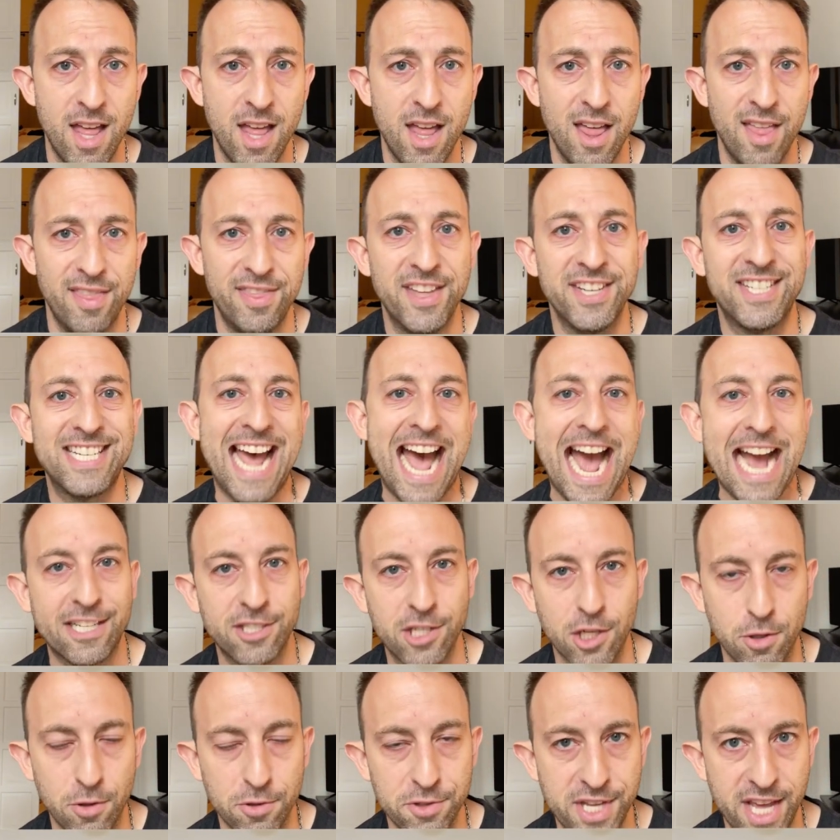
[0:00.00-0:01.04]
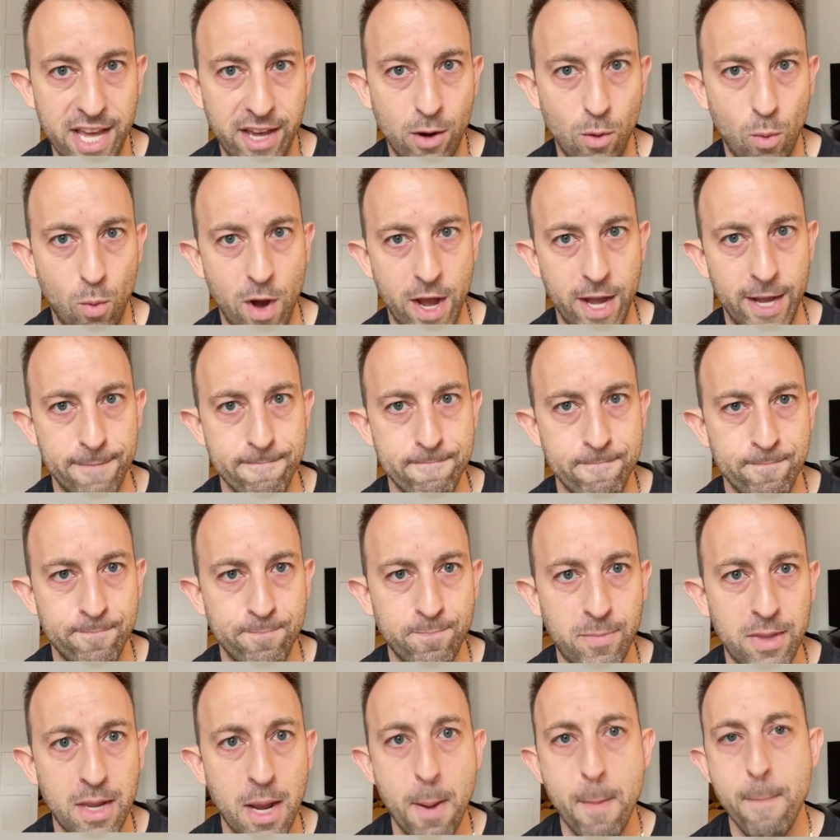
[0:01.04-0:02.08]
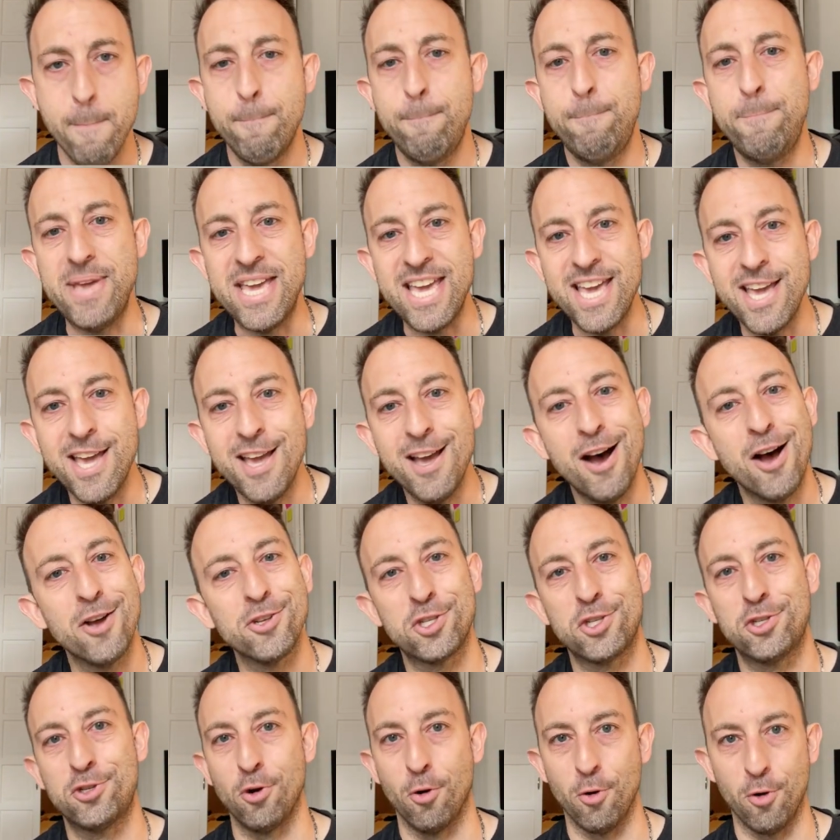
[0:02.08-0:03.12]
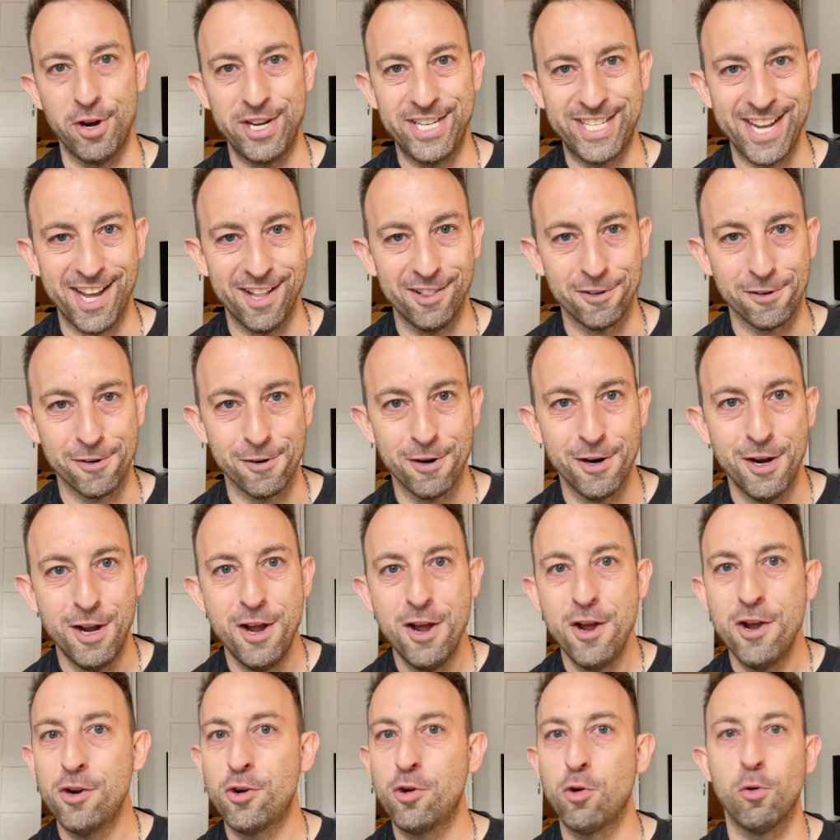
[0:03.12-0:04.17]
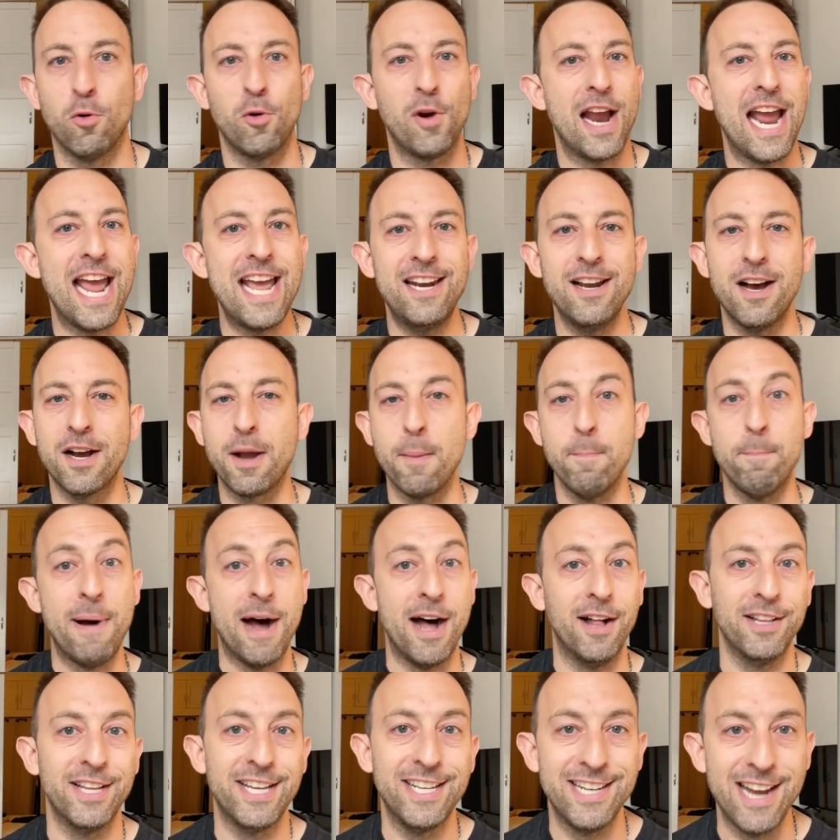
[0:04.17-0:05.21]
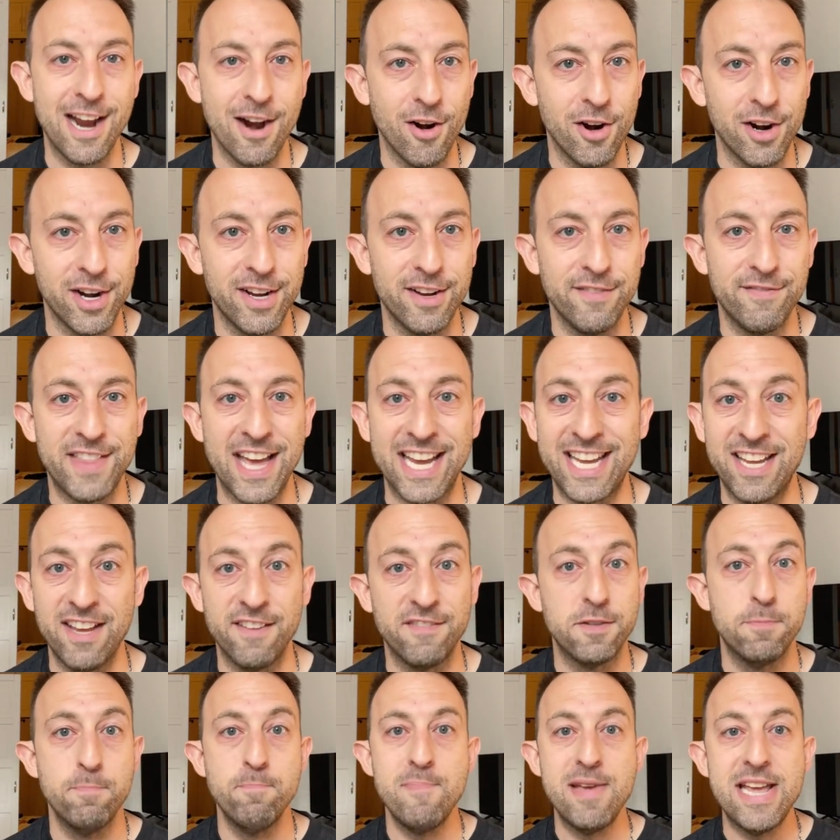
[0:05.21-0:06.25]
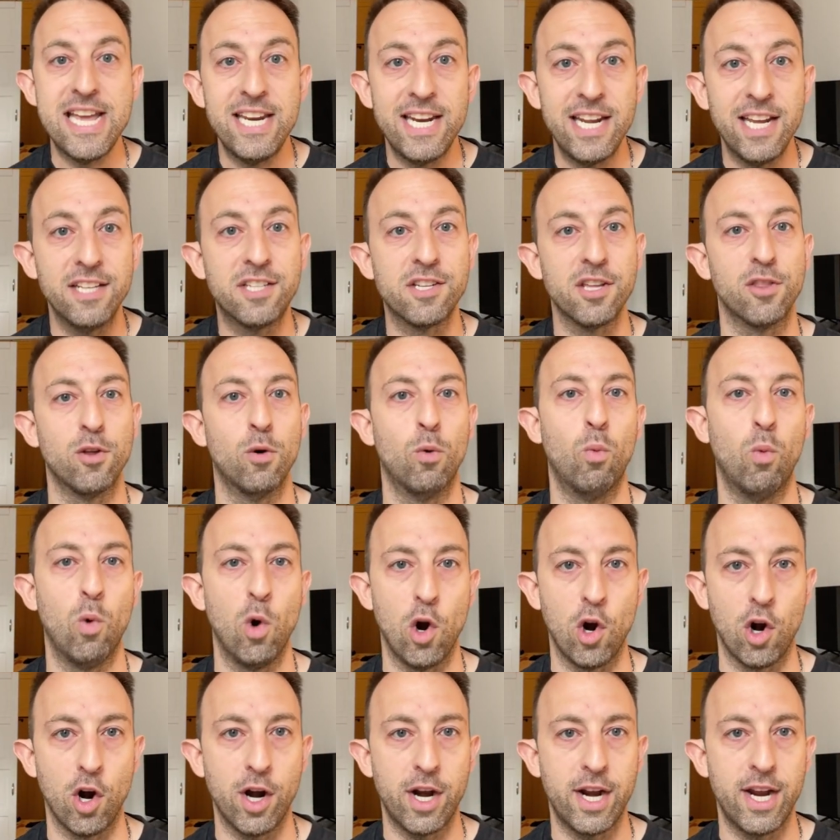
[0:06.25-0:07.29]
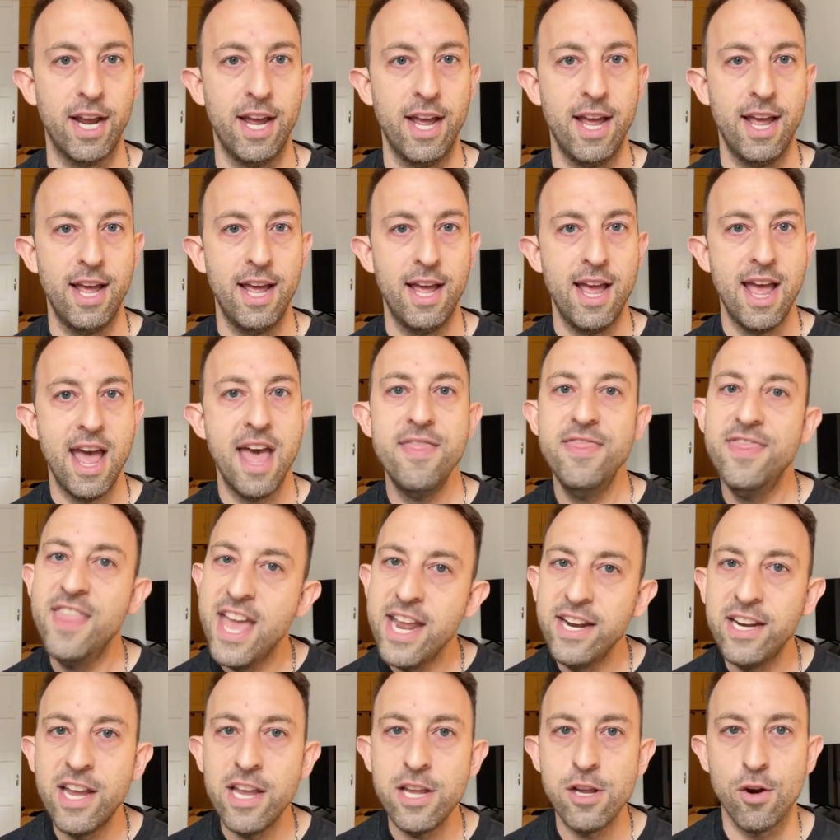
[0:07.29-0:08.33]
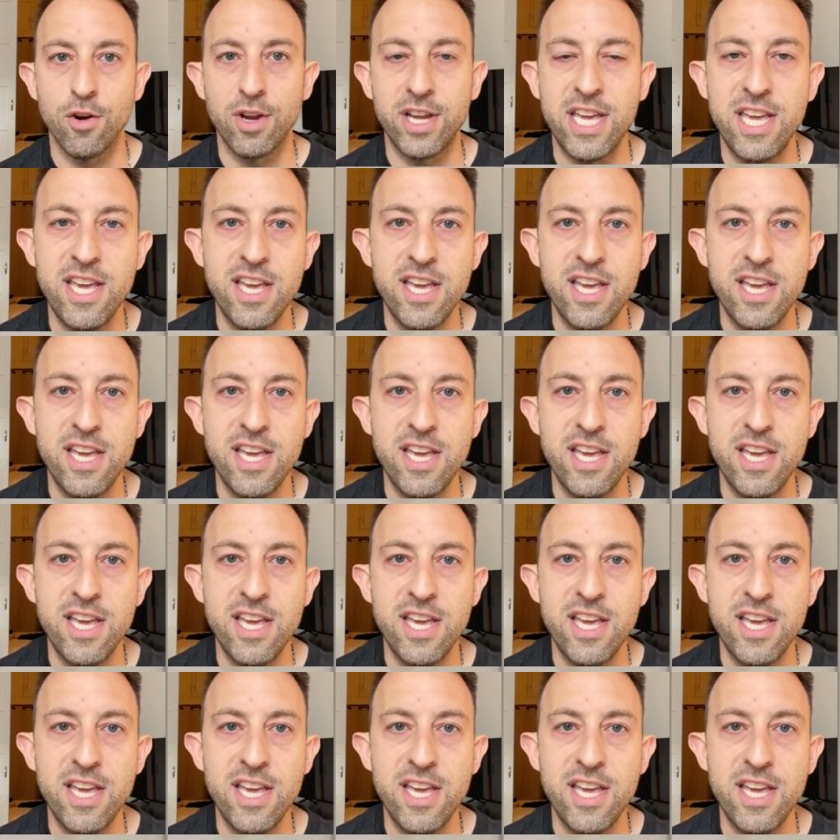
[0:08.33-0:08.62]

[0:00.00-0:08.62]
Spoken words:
The tactical takeaway: Be a storyteller. Create a compelling narrative that gives meaning to the work, and then get your key